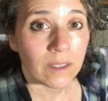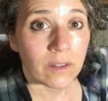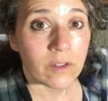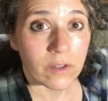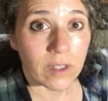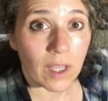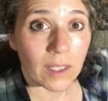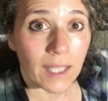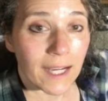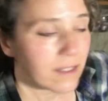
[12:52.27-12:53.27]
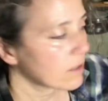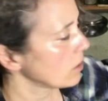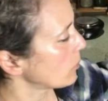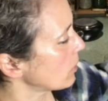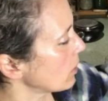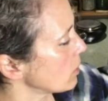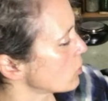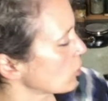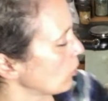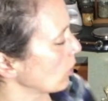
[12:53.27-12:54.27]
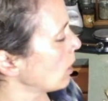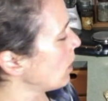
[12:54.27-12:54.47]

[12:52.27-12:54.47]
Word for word: since that last clip that I showed.